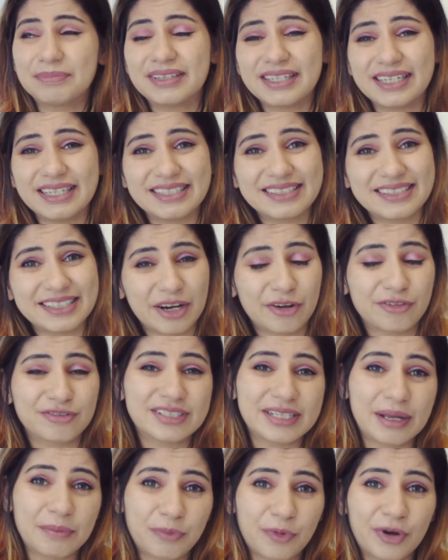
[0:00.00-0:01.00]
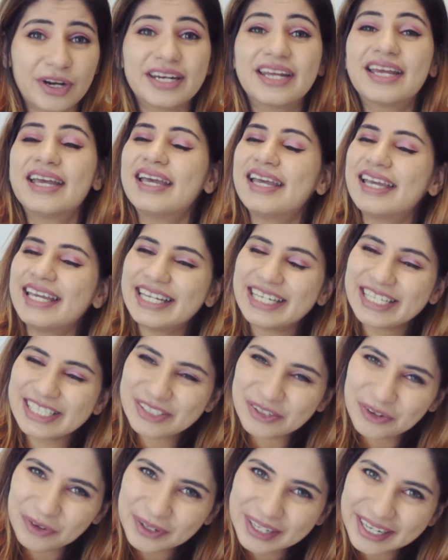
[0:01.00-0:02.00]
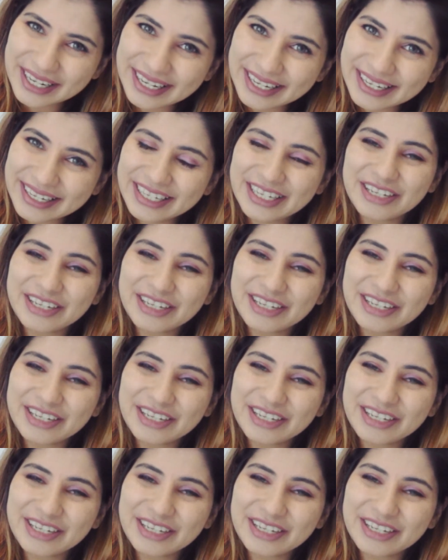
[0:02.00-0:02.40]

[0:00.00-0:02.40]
3 instead of step 1, it is okay.